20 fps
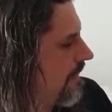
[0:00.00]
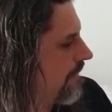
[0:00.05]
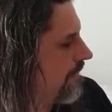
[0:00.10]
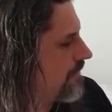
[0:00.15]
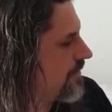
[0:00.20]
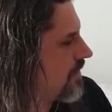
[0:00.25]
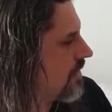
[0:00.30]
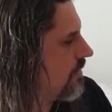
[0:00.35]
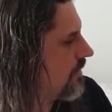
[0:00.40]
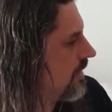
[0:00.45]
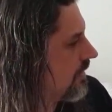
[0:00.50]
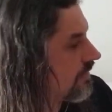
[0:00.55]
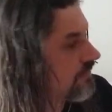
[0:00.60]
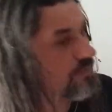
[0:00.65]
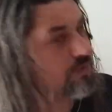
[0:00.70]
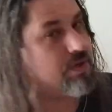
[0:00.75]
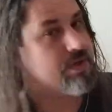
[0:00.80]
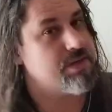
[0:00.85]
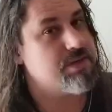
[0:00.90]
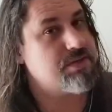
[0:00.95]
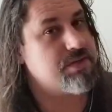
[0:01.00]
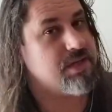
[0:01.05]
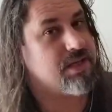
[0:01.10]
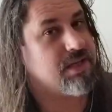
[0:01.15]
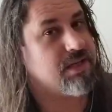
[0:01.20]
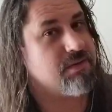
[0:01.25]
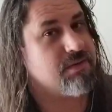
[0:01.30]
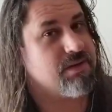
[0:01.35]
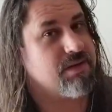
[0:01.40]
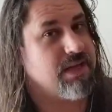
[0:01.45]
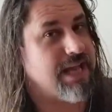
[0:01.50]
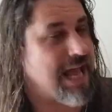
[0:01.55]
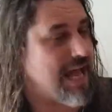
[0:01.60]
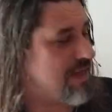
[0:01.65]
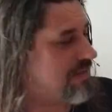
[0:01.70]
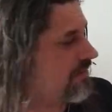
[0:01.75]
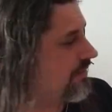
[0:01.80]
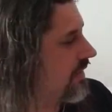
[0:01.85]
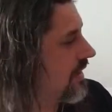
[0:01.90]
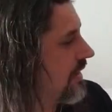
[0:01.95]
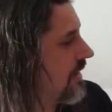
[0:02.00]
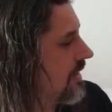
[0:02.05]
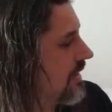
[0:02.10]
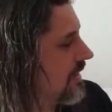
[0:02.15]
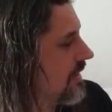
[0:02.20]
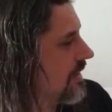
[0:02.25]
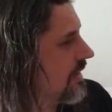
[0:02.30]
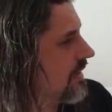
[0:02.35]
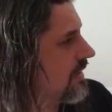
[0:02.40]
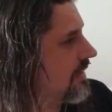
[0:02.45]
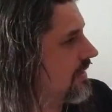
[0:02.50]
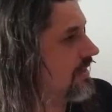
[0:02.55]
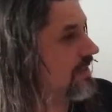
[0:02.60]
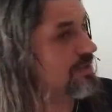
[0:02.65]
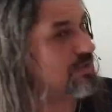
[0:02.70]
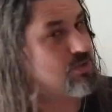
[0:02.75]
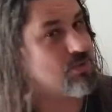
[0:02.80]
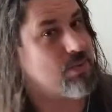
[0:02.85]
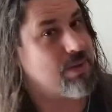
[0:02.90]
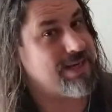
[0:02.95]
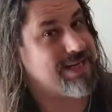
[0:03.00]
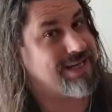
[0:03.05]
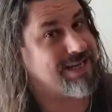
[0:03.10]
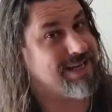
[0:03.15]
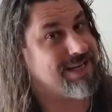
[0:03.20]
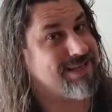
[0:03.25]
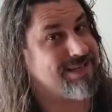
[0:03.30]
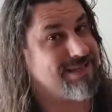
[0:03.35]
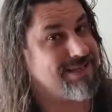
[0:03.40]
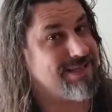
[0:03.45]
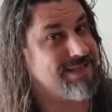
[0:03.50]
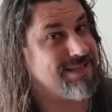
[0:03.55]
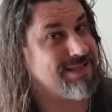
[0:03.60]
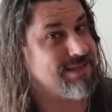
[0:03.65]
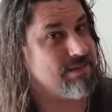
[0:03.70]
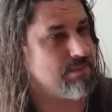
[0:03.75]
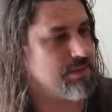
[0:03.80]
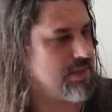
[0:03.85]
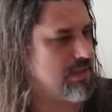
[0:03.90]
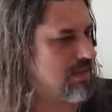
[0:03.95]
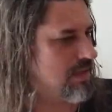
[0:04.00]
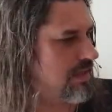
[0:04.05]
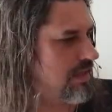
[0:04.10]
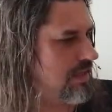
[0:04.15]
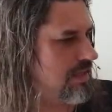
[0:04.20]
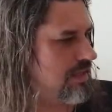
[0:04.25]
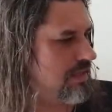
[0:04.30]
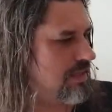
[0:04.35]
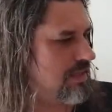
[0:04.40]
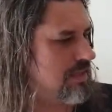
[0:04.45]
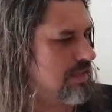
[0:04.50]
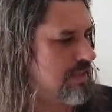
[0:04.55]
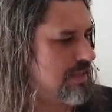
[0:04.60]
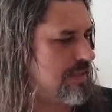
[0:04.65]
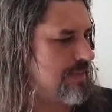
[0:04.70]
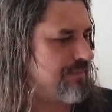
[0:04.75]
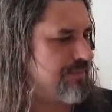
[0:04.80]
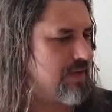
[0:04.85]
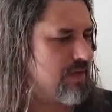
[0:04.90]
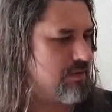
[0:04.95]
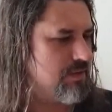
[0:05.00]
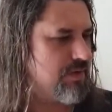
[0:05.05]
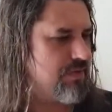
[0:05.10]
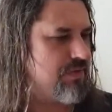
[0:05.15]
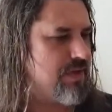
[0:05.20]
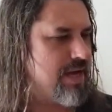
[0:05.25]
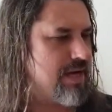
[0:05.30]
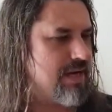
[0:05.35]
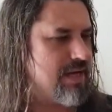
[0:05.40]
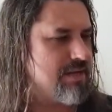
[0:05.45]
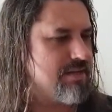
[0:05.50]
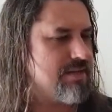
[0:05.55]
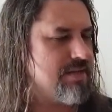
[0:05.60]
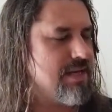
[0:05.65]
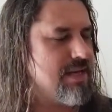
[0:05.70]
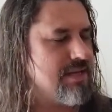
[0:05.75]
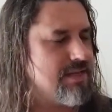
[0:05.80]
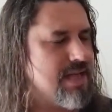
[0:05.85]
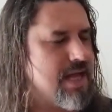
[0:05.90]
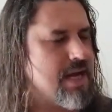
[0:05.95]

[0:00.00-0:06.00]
So we look forward to seeing you at a gathering in 2019 and beyond. And with that, I say,